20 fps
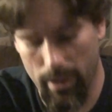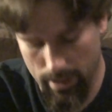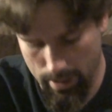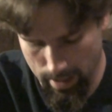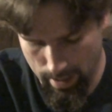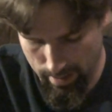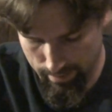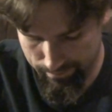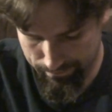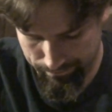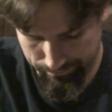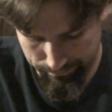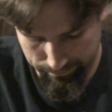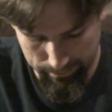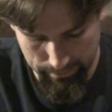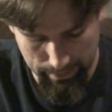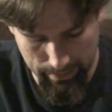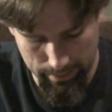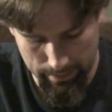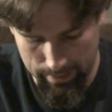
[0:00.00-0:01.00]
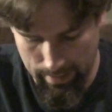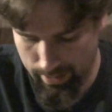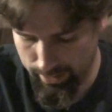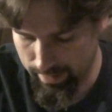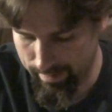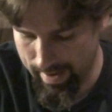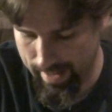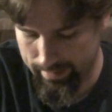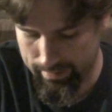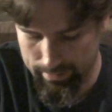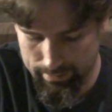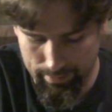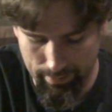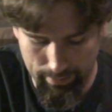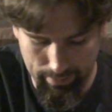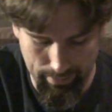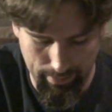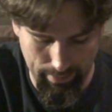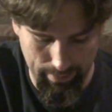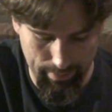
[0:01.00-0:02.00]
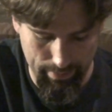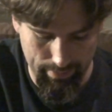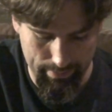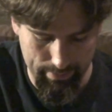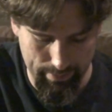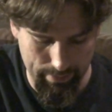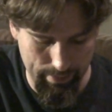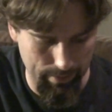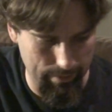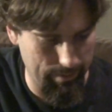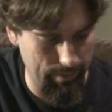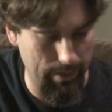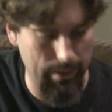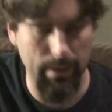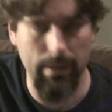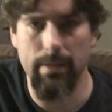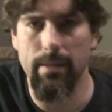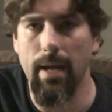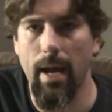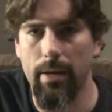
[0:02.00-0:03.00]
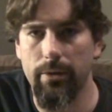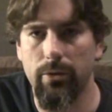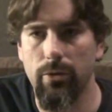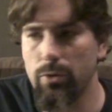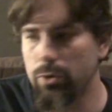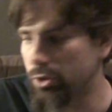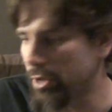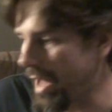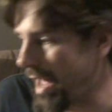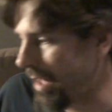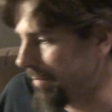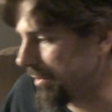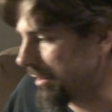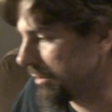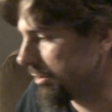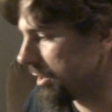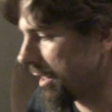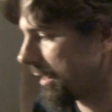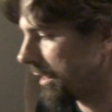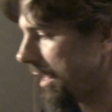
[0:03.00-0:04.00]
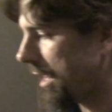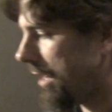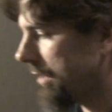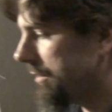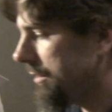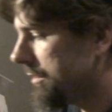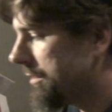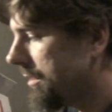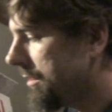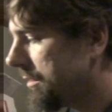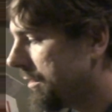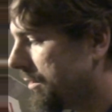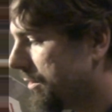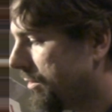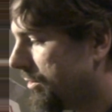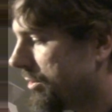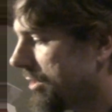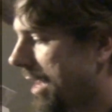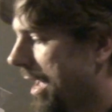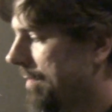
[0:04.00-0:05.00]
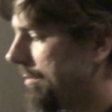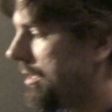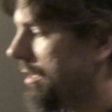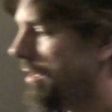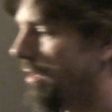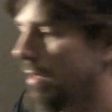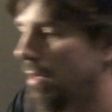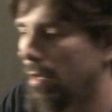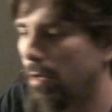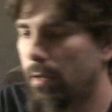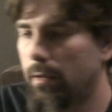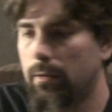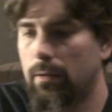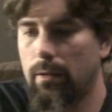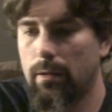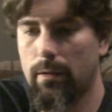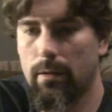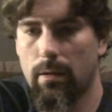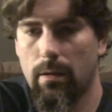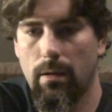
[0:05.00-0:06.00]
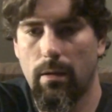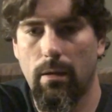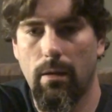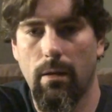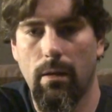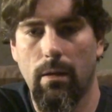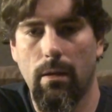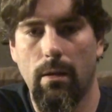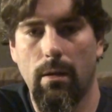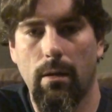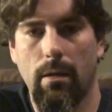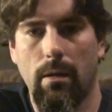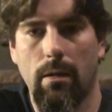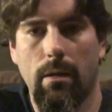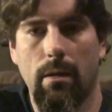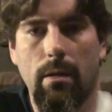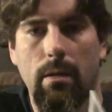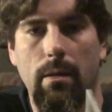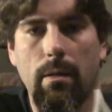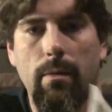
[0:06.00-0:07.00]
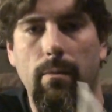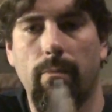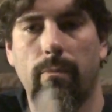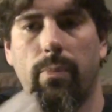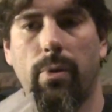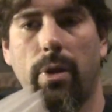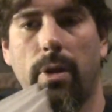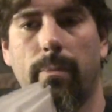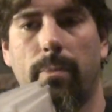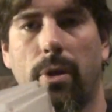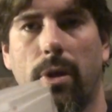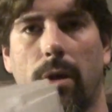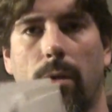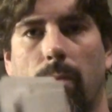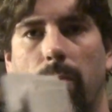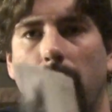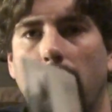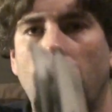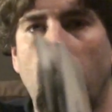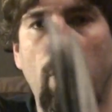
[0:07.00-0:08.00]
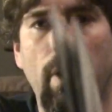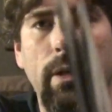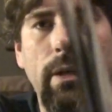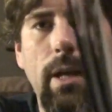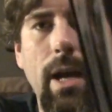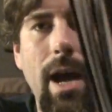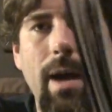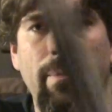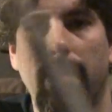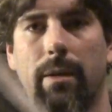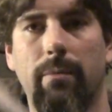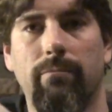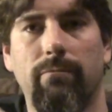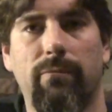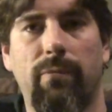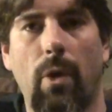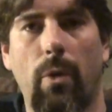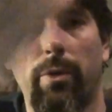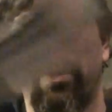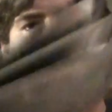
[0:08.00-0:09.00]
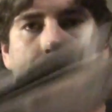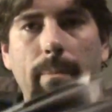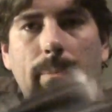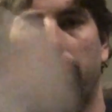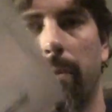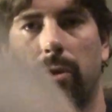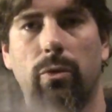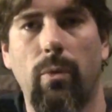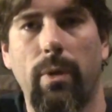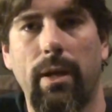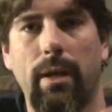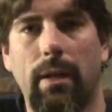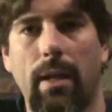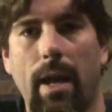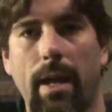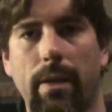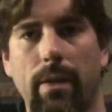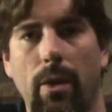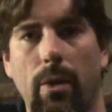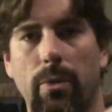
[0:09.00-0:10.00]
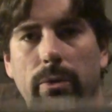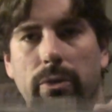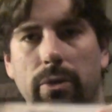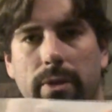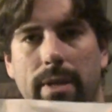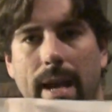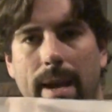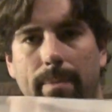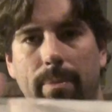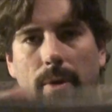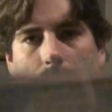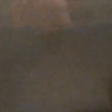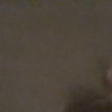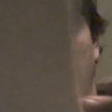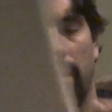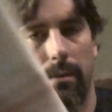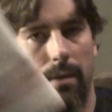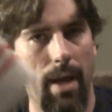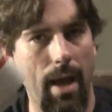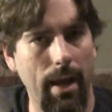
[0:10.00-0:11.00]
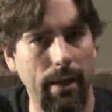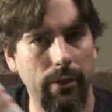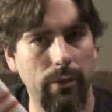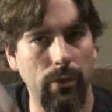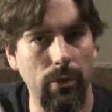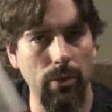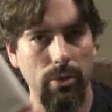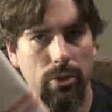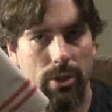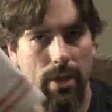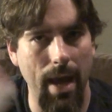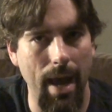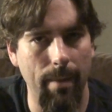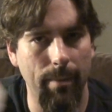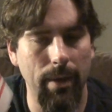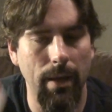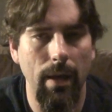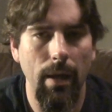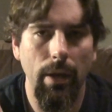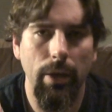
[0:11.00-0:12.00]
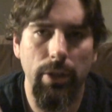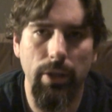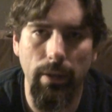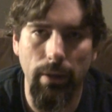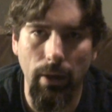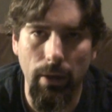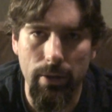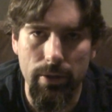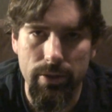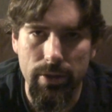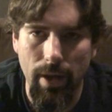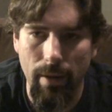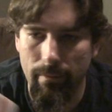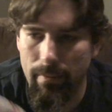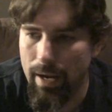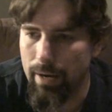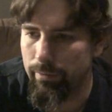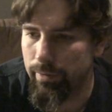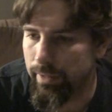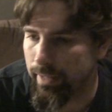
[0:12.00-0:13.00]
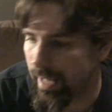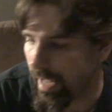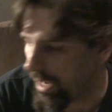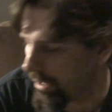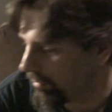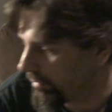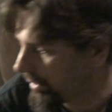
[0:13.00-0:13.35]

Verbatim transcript: want to um, tell you about this. Look, look at this. This is this is not too shabby. Check it out. This isn't too shabby. Look, put put put one comic, fold it up between a lot of those, and tape it around. Not too shabby. You learn something every day